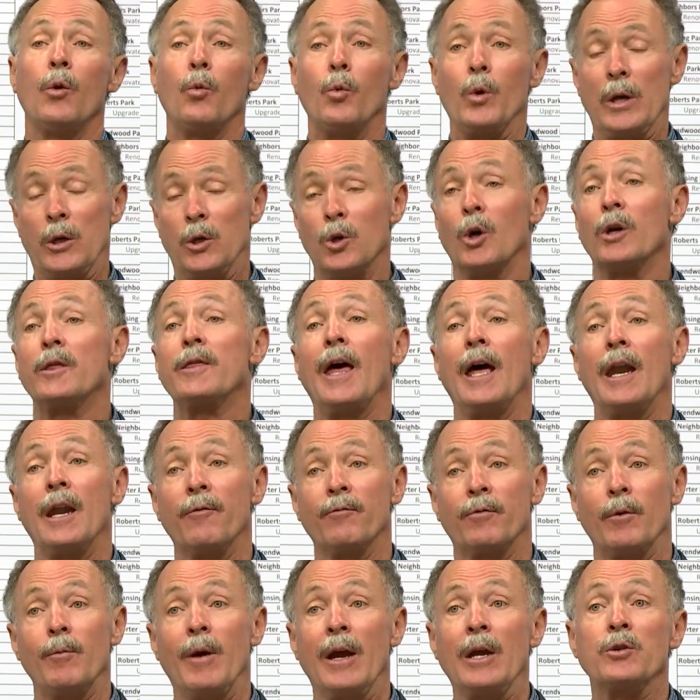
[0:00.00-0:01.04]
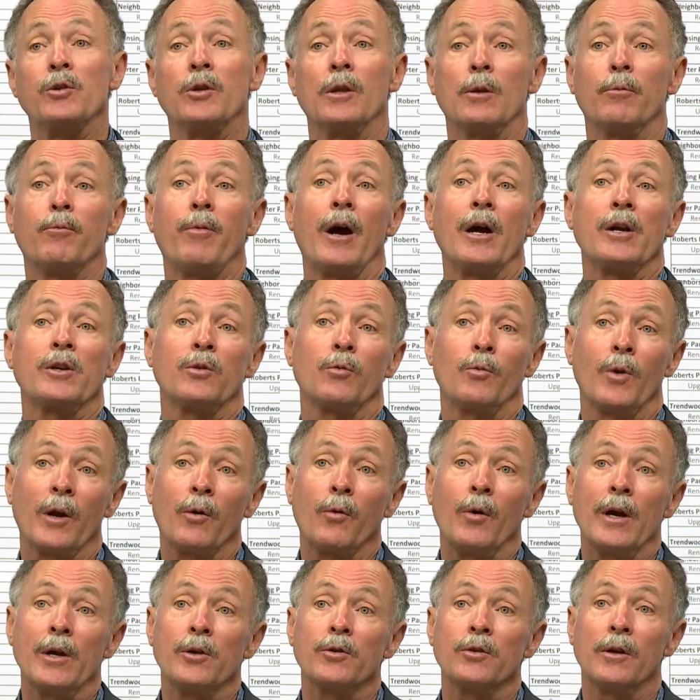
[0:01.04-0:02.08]
We took that information to the Parks and
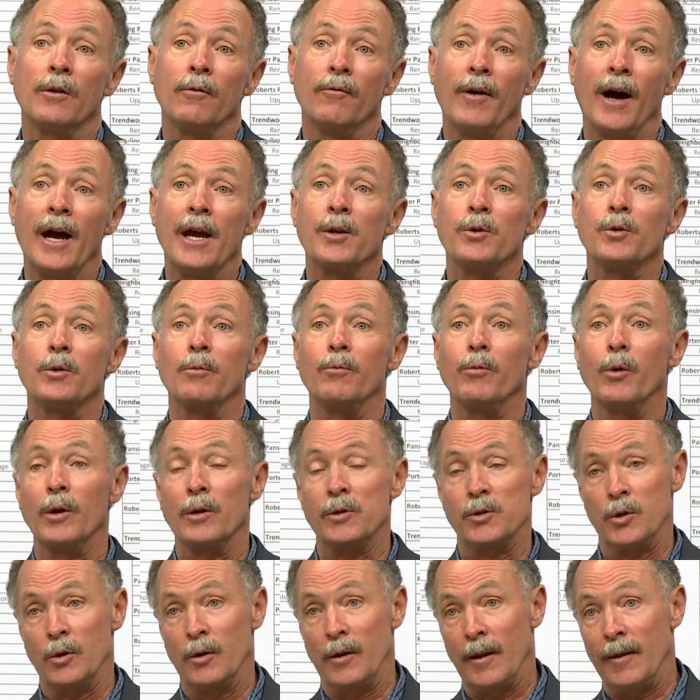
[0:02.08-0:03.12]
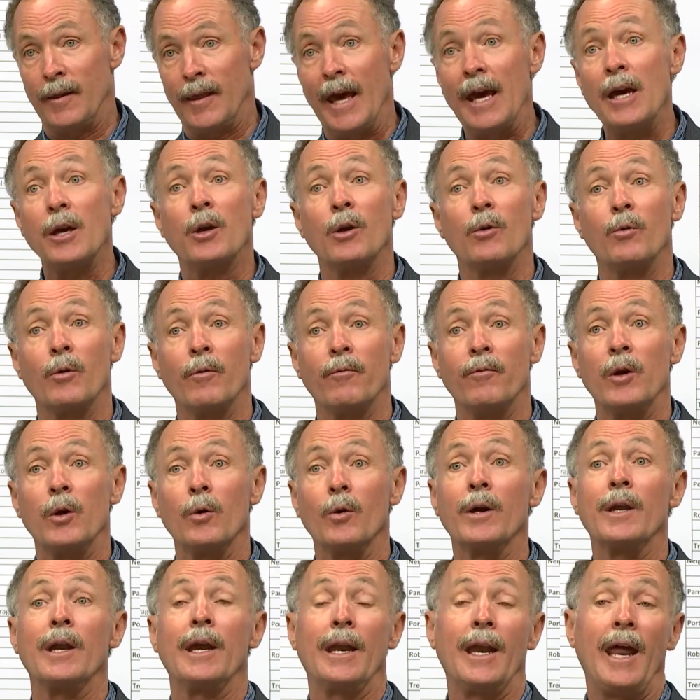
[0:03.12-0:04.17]
Recreation Advisory Board so that they could
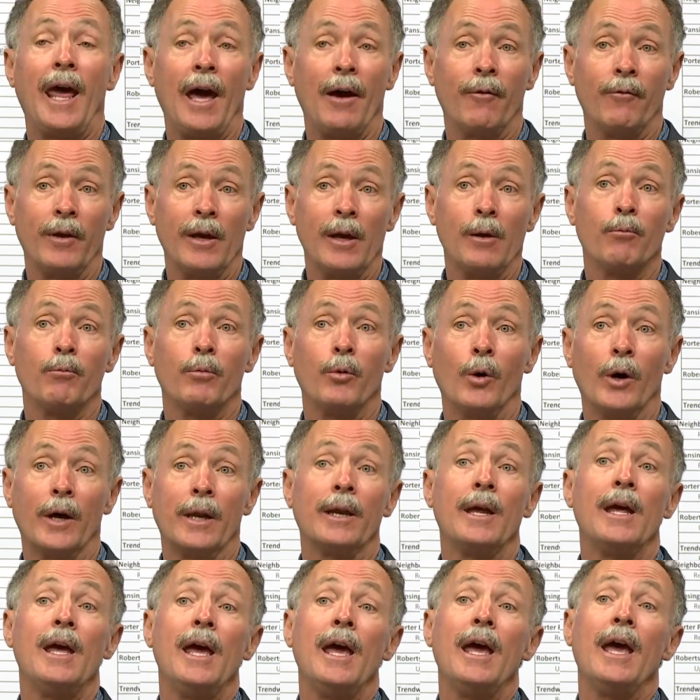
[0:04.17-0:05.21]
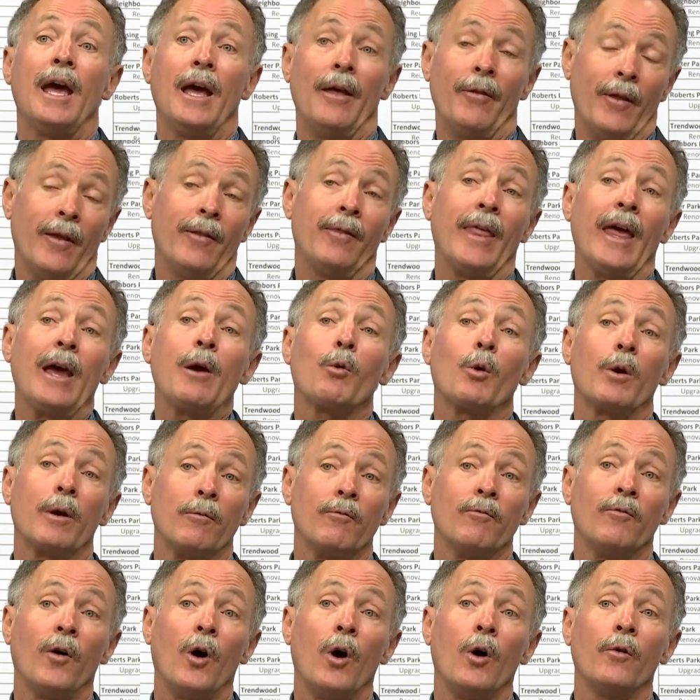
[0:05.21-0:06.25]
review it and have input, and then they were
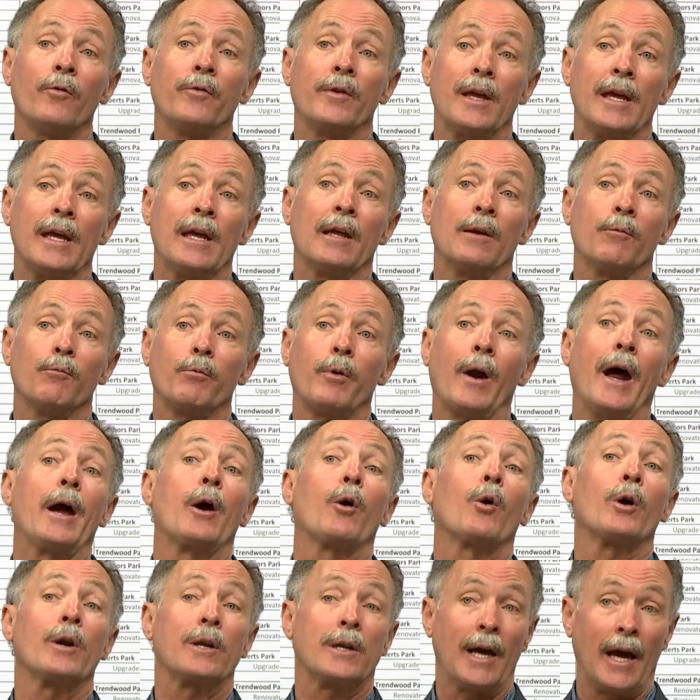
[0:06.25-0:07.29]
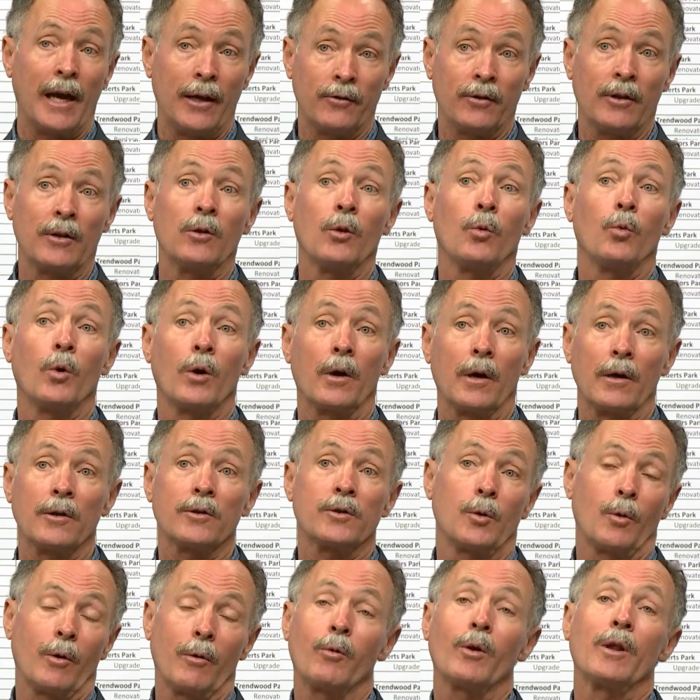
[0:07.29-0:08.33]
involved in prioritizing the work.
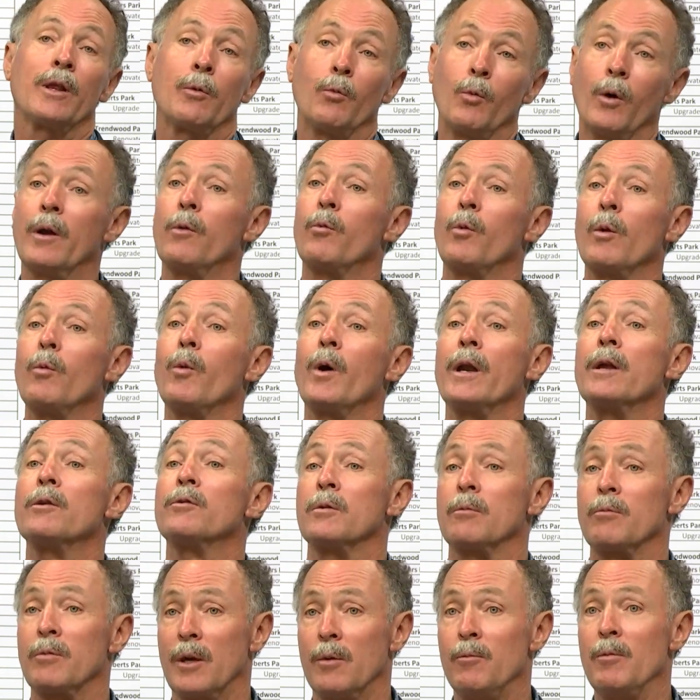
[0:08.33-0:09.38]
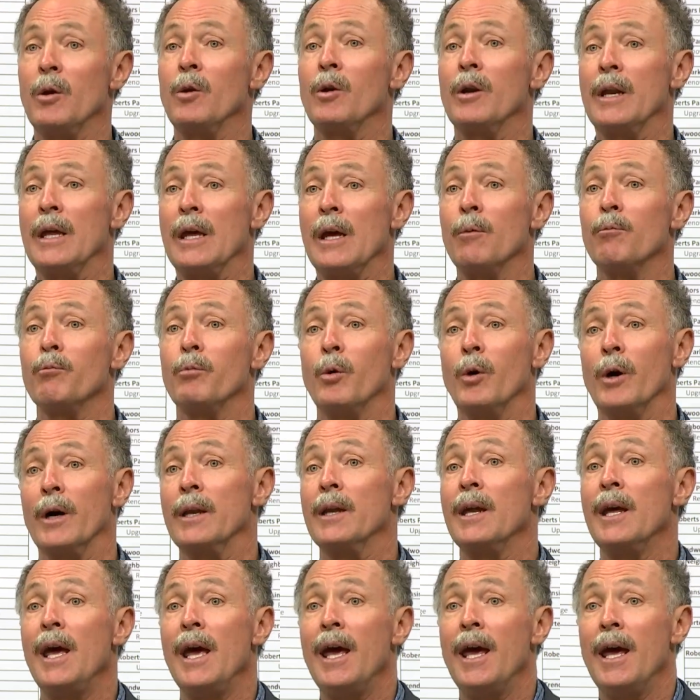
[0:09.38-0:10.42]
So we really want we wanted some community
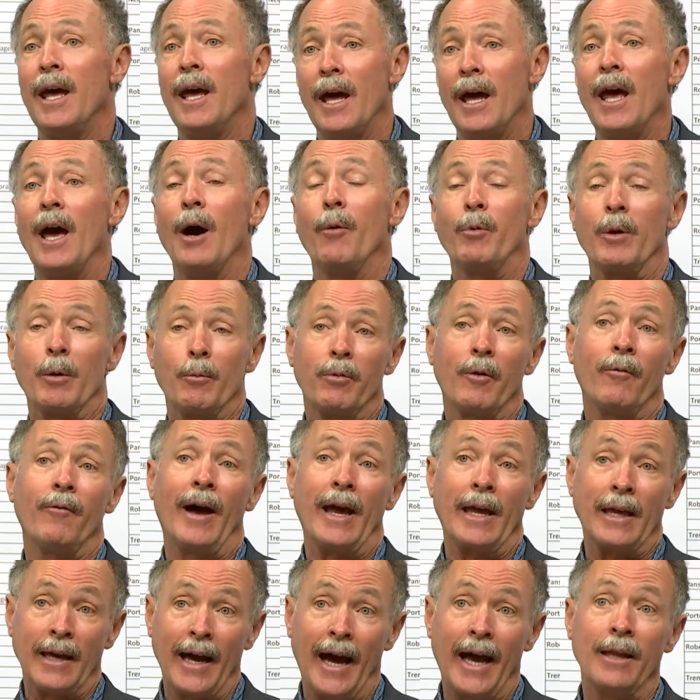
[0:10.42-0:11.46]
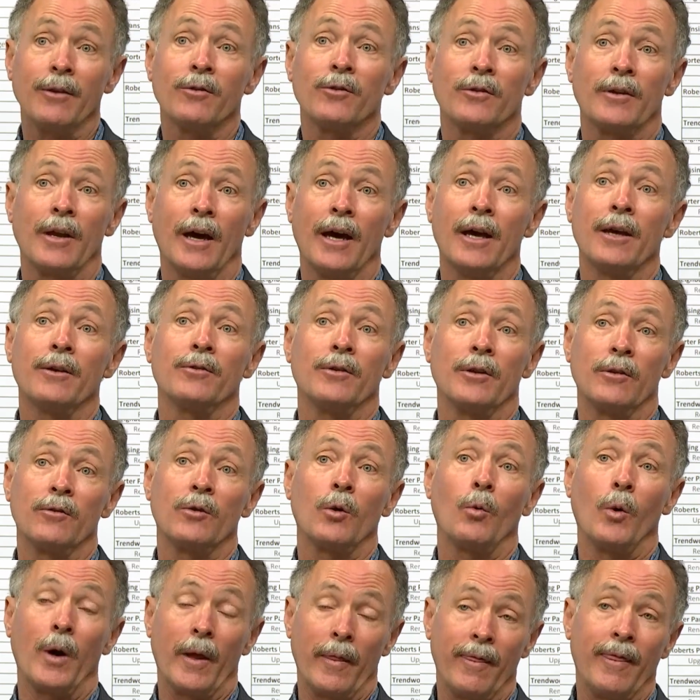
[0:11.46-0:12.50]
input helping provide guidance to us as
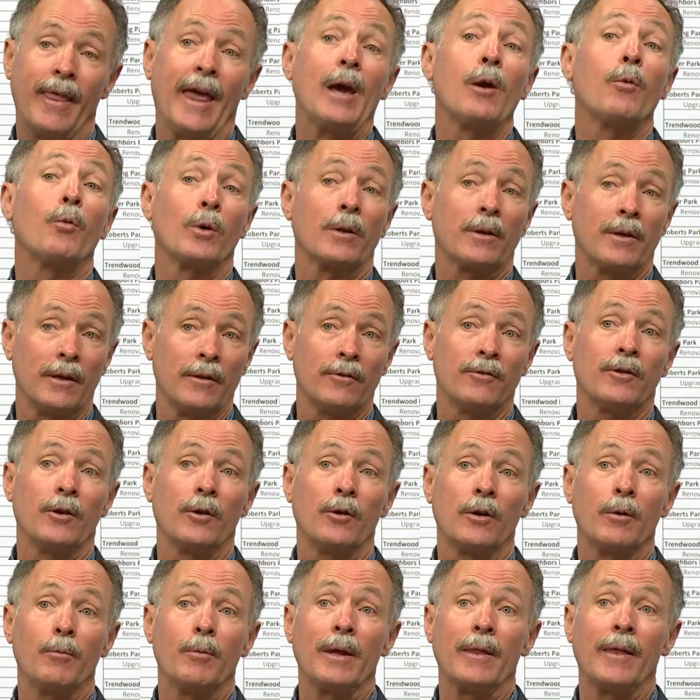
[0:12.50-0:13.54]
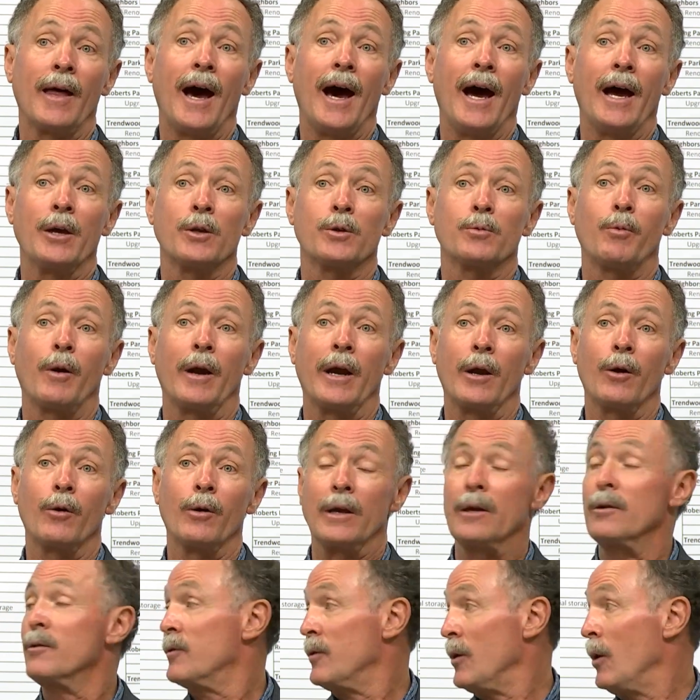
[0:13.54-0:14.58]
to what they would consider to be the highest
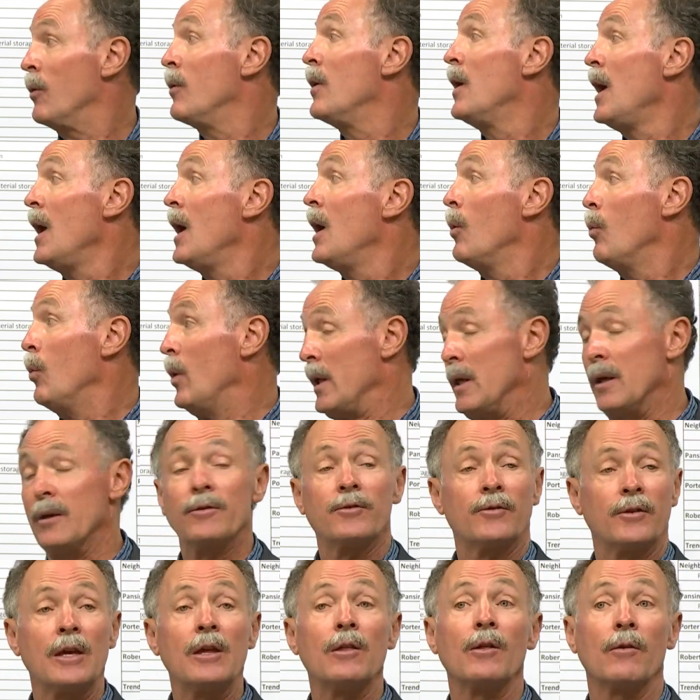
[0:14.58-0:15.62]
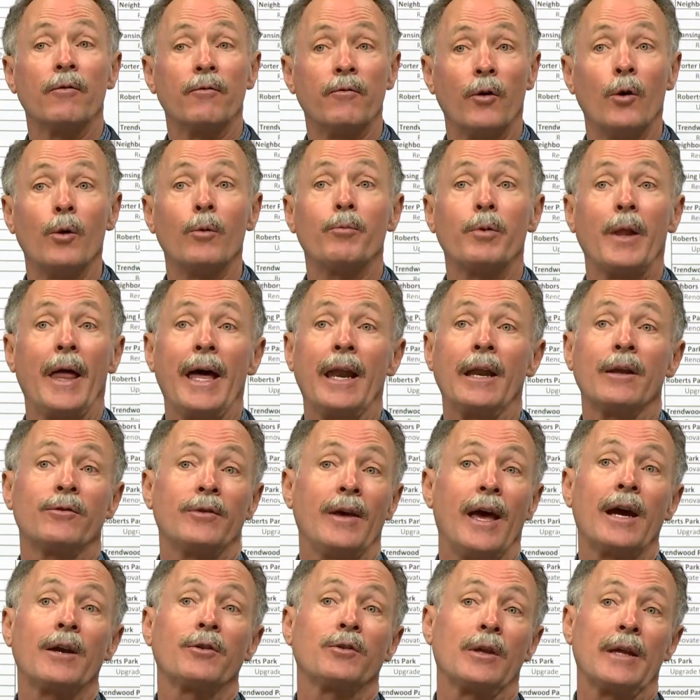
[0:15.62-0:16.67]
priorities. So when you see the full plan,
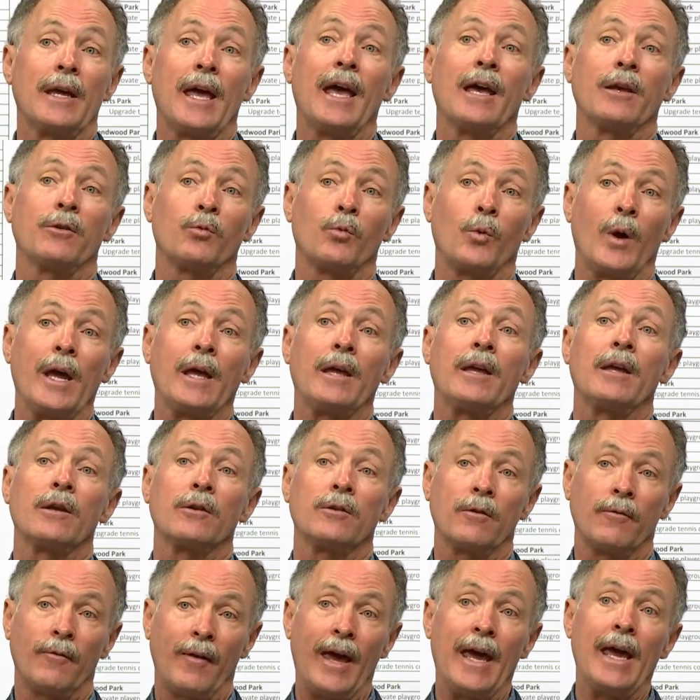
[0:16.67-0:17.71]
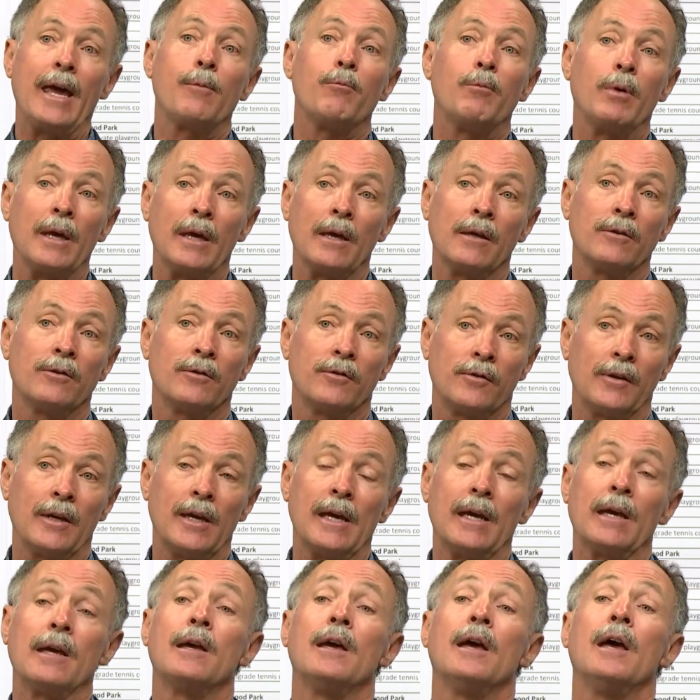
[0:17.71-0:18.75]
it actually has rankings of A, B, and
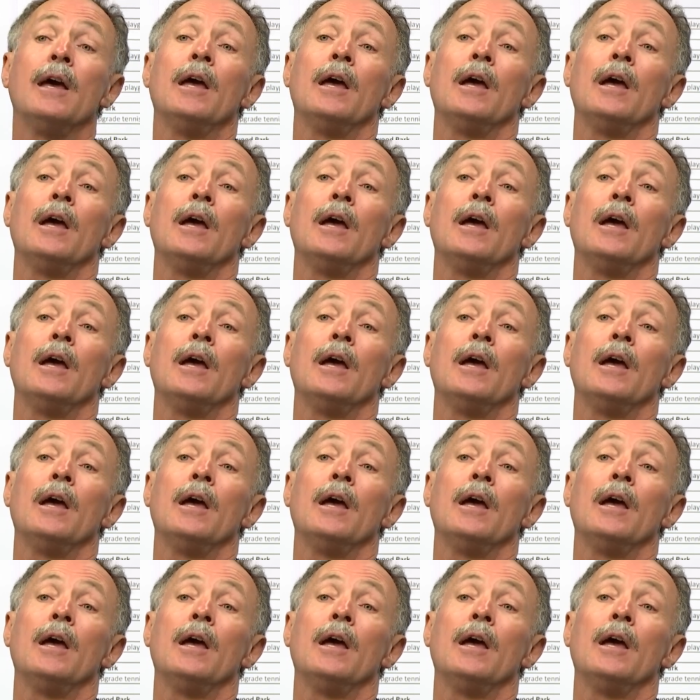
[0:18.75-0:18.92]
C.